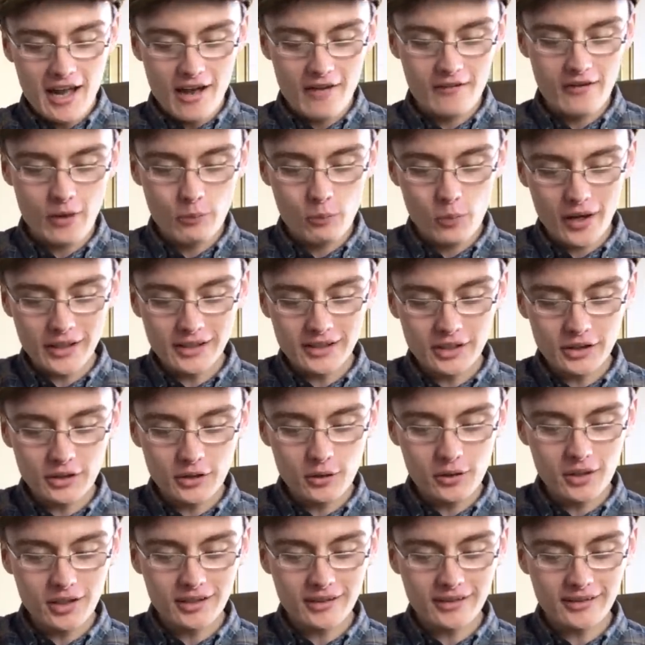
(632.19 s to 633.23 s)
And then when you
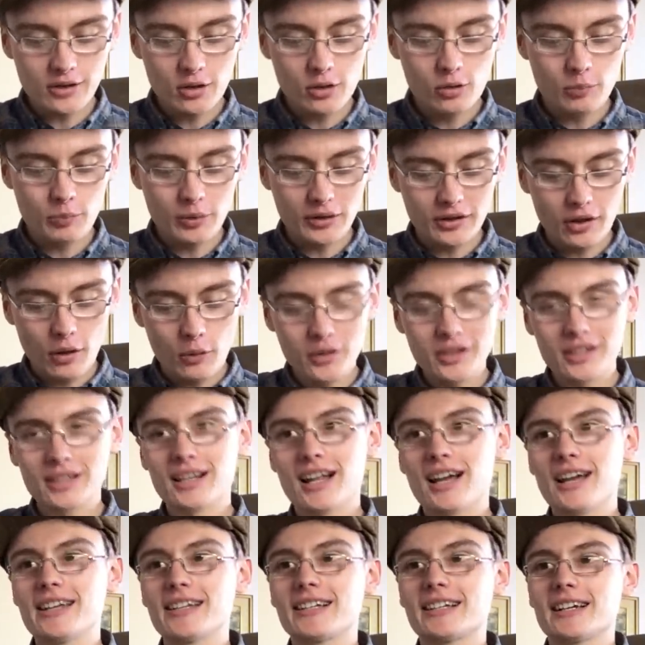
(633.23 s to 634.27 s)
do your soup, don't you
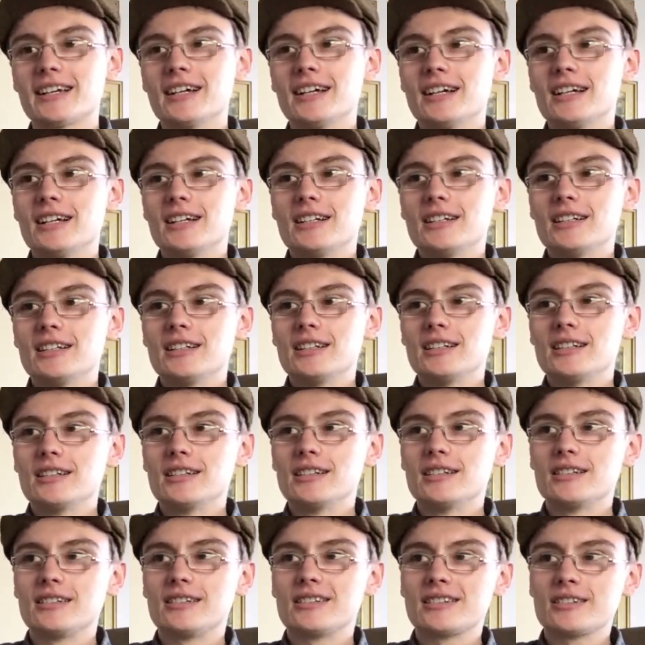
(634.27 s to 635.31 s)
like,
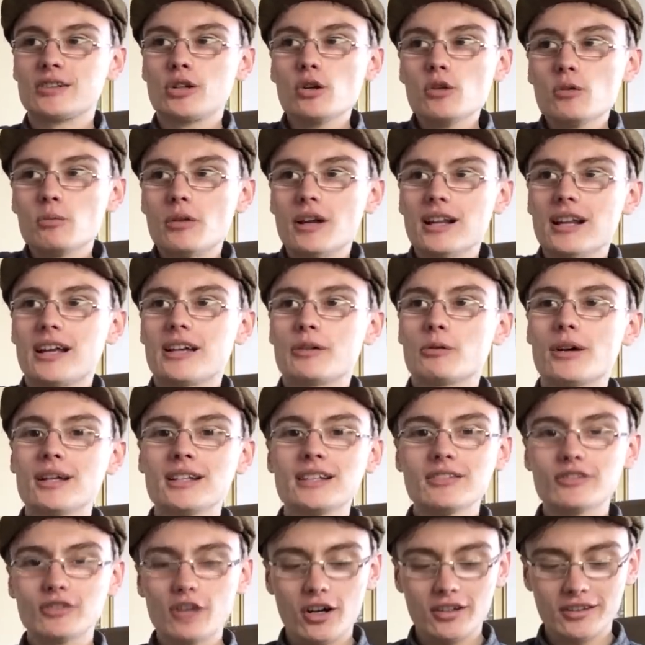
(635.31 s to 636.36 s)
scoop, like
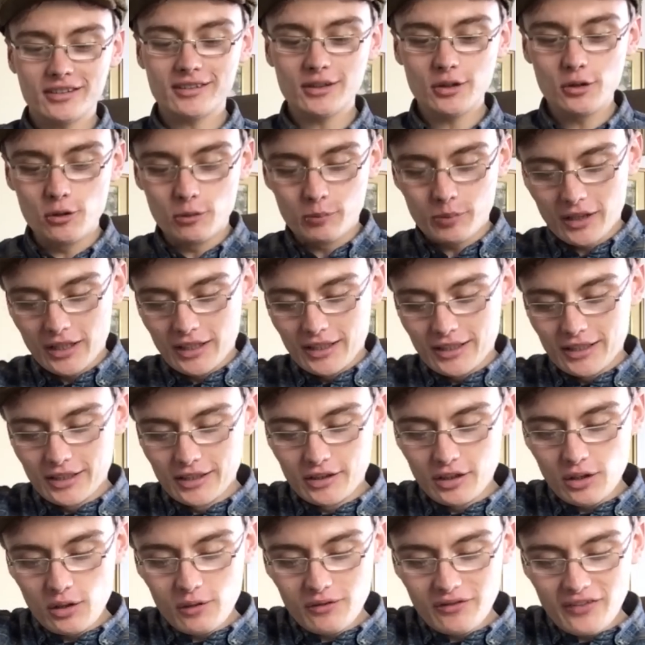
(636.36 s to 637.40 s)
when you've got soup, you
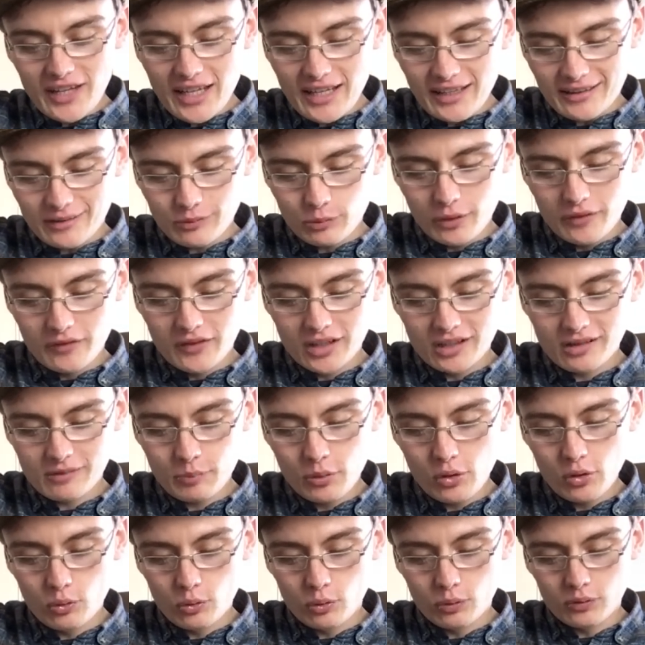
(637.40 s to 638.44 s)
do this with your
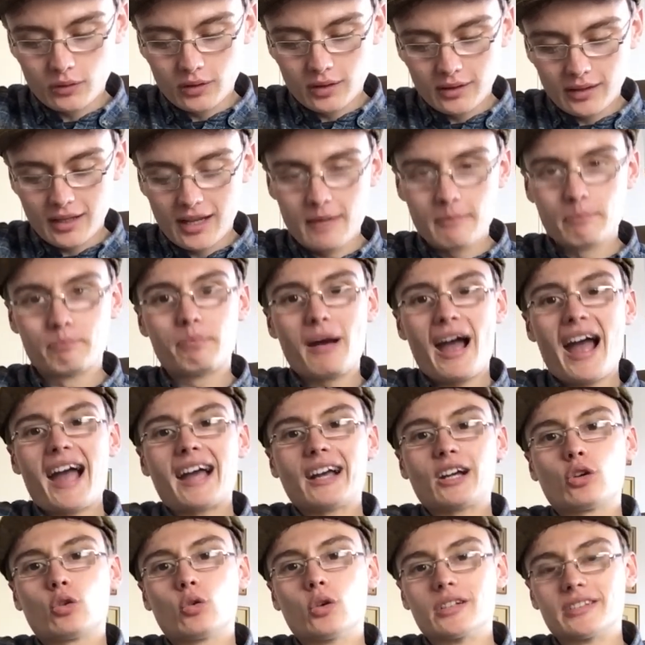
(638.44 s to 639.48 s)
spoon, like
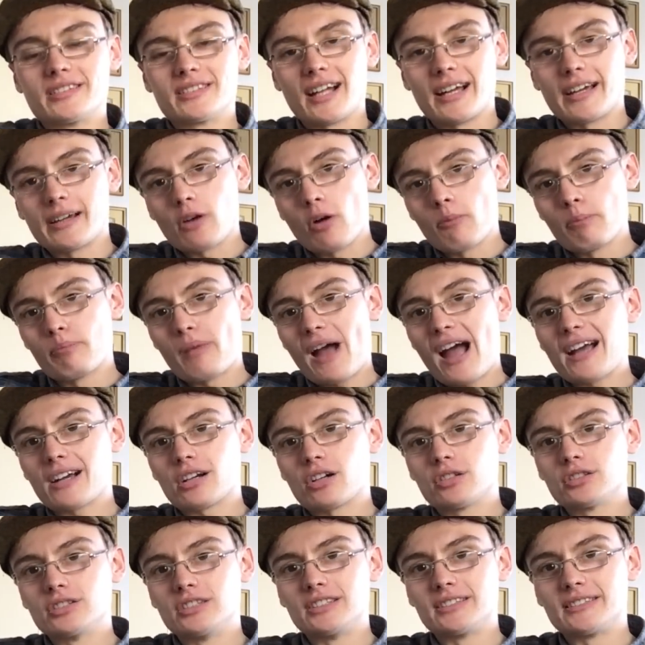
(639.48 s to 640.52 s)
backwards, like
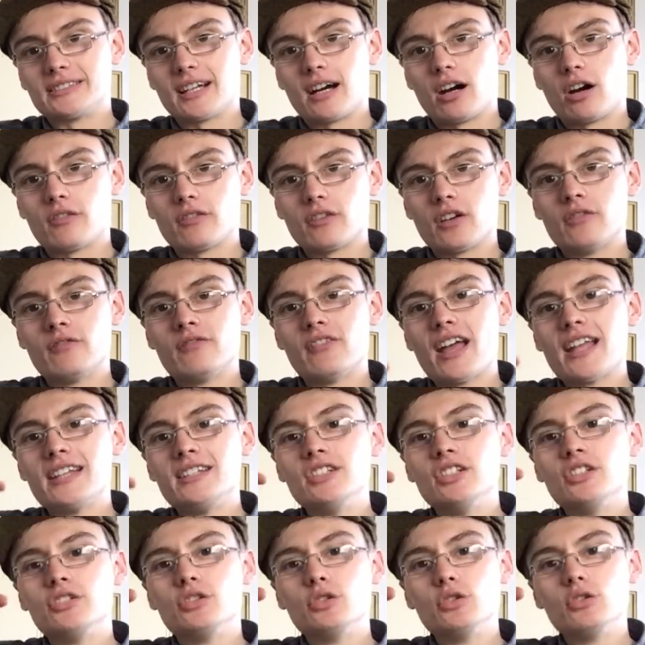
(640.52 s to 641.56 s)
back on yourself, and
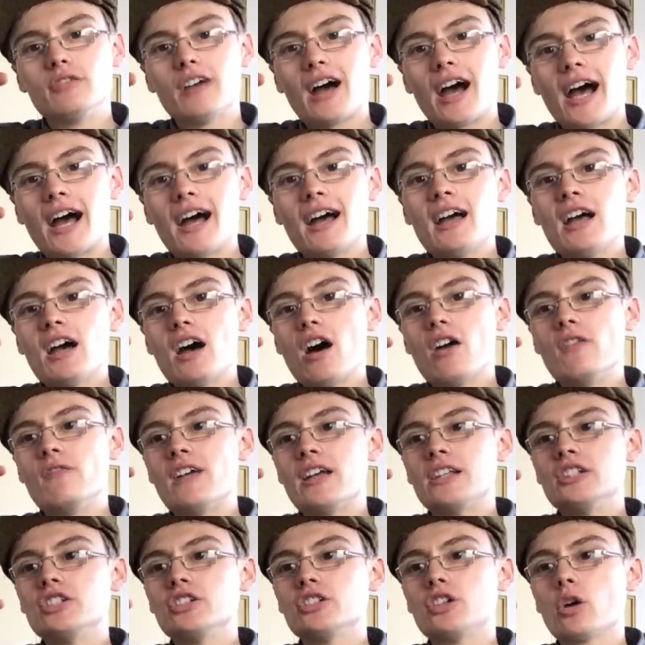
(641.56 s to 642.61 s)
then you do that, and
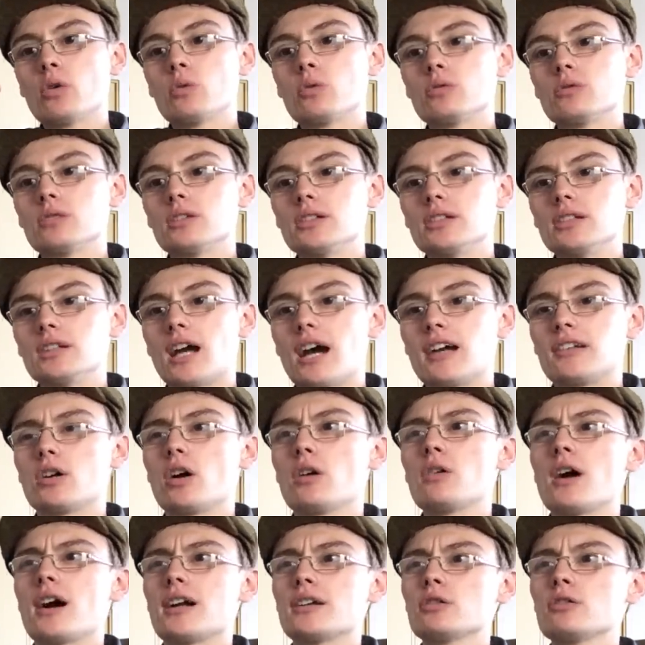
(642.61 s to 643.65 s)
then you don't I
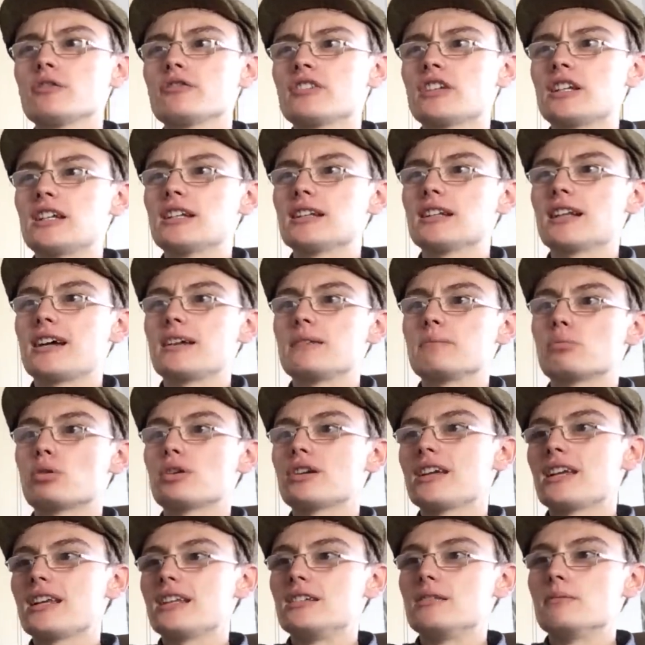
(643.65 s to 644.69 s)
don't I don't think you like
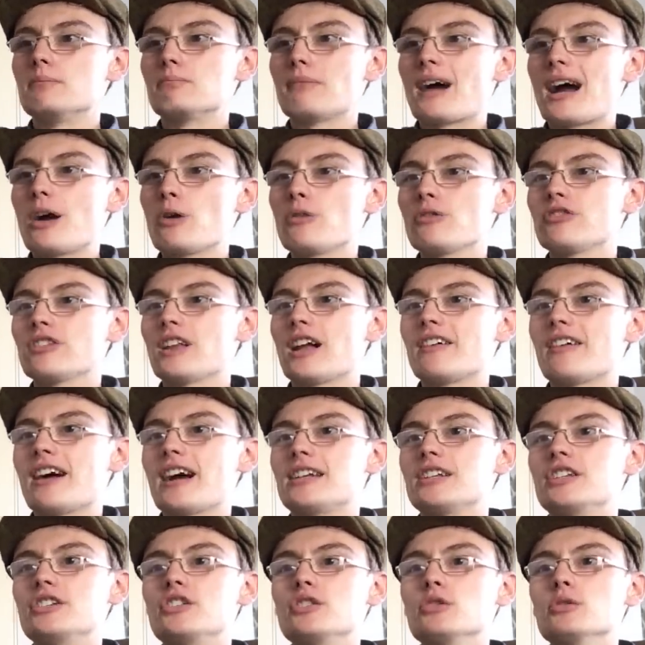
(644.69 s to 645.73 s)
put it in your mouth like
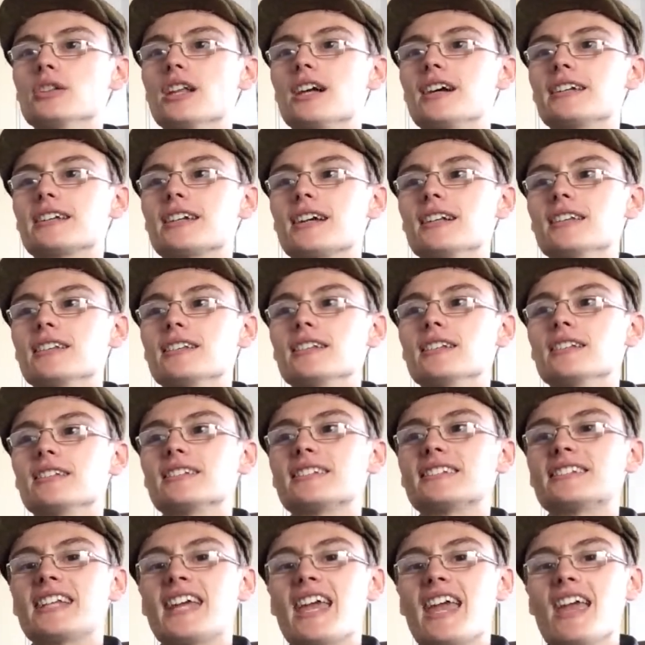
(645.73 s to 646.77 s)
that. You do like a
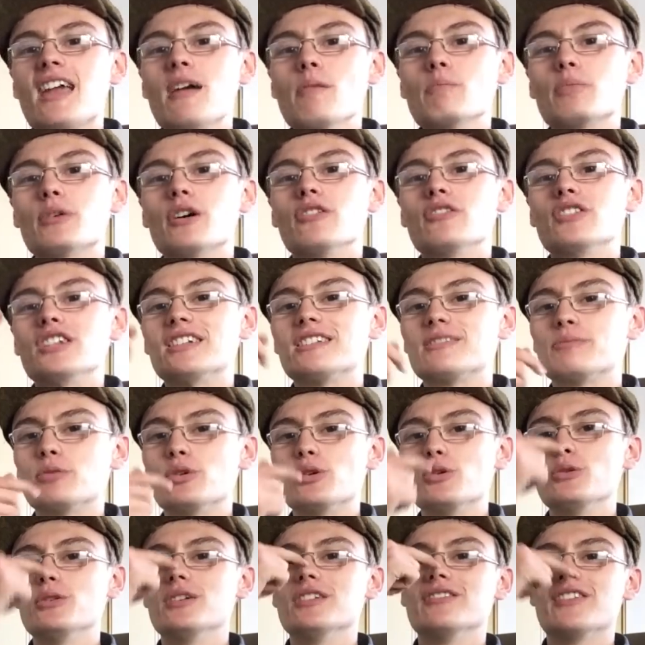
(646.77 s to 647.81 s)
little tip of your
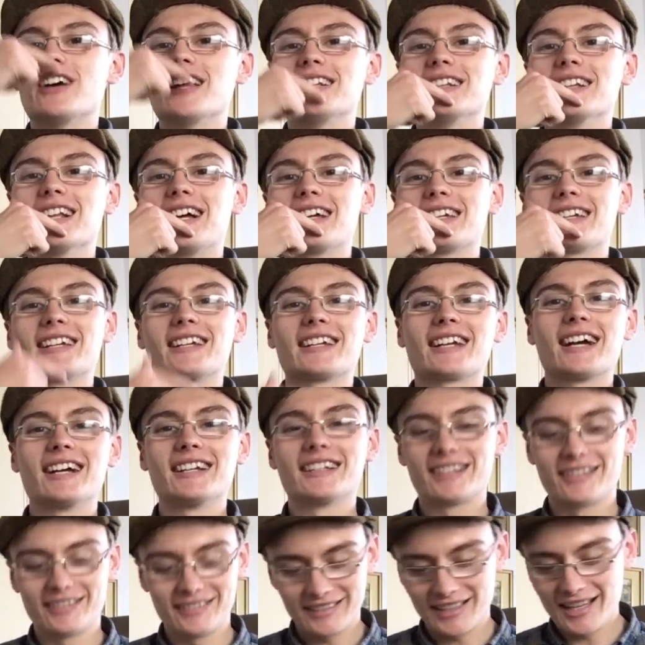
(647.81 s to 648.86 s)
spoon and then like it
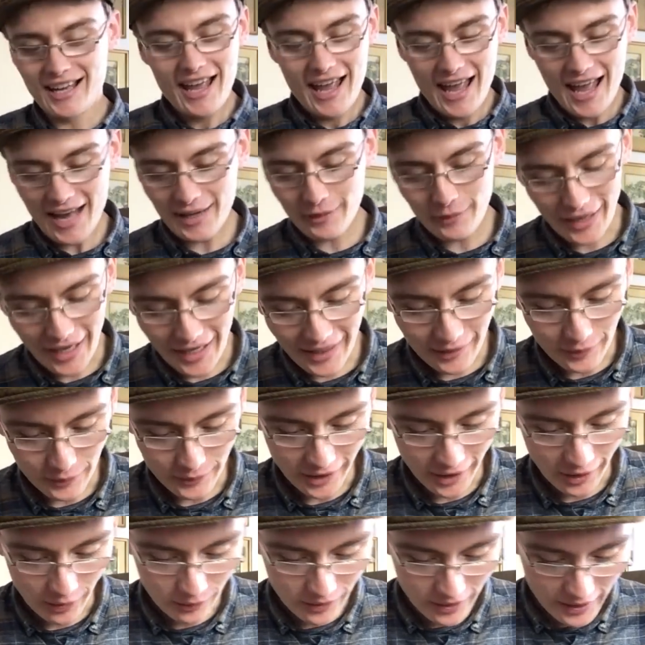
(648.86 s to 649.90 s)
kind of goes like anyway, I don't
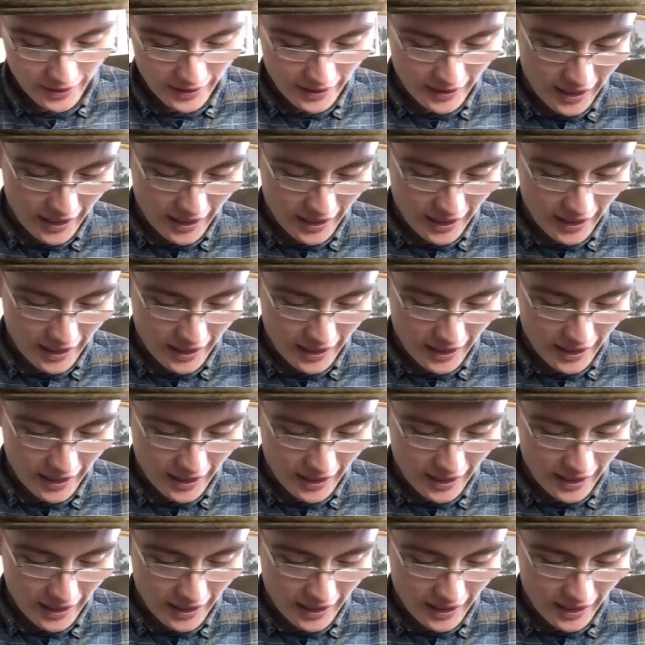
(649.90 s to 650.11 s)
know.